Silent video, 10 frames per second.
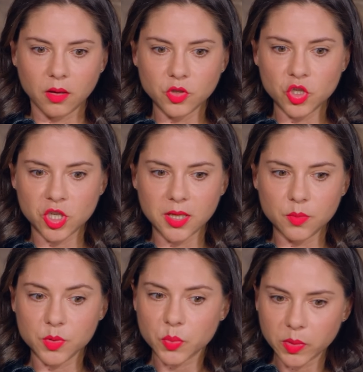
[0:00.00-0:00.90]
she
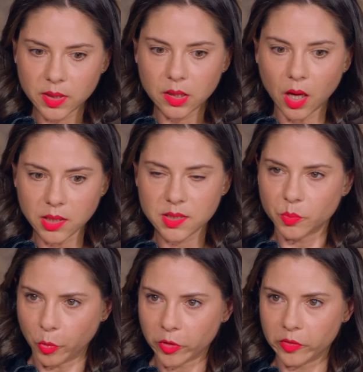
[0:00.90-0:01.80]
was really not
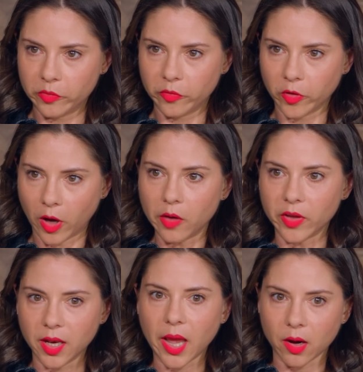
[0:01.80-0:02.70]
supportive of
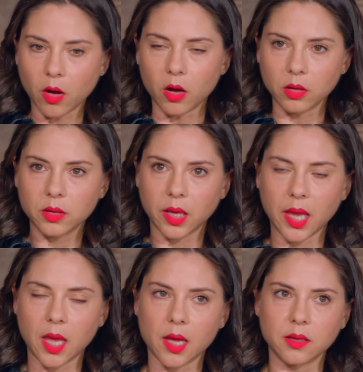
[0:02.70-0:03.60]
it at all.
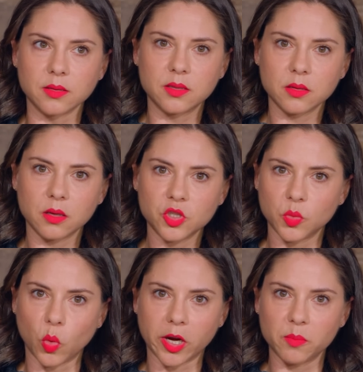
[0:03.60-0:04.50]
And she
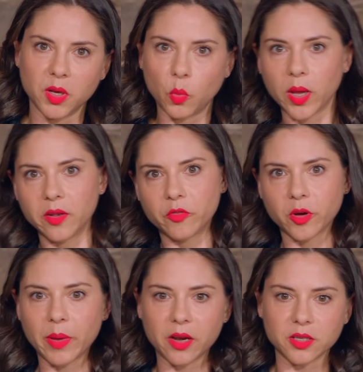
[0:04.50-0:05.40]
wanted me to wait for
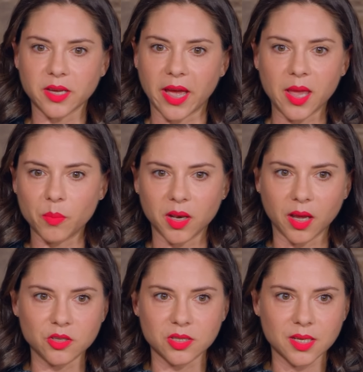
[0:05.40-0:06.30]
a better time and
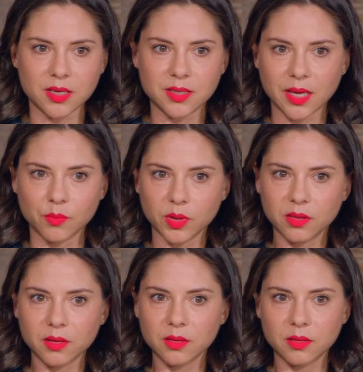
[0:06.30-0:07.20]
I just kind of said,
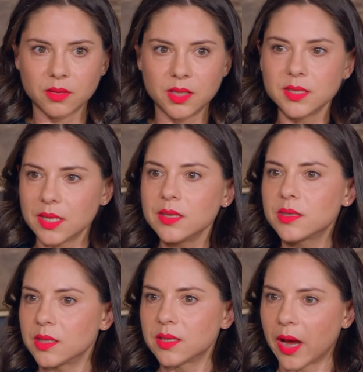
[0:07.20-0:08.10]
"But the, this is
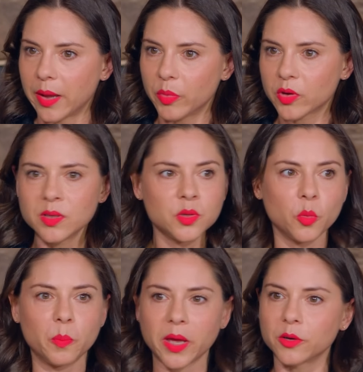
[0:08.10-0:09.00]
the time. There is no
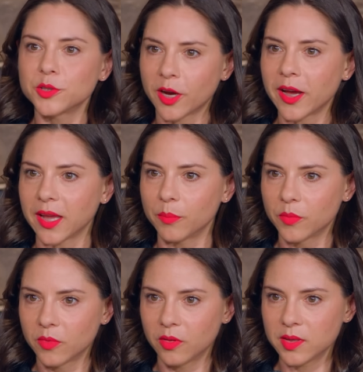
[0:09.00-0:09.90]
better time.
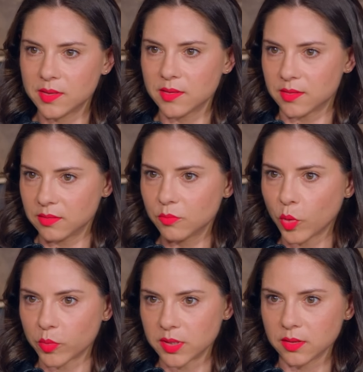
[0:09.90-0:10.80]
This is
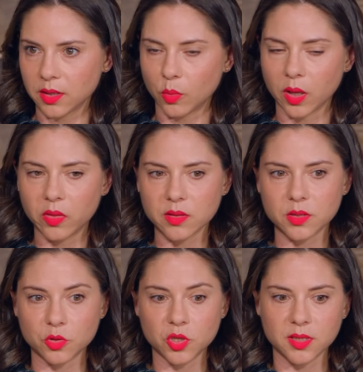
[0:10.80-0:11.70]
what we're dealing with. And
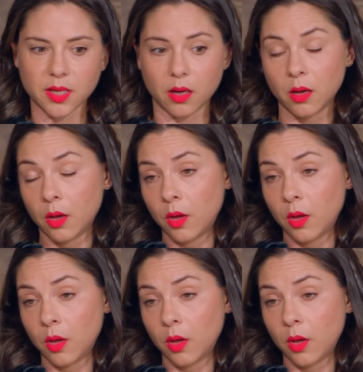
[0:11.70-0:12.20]
so she said,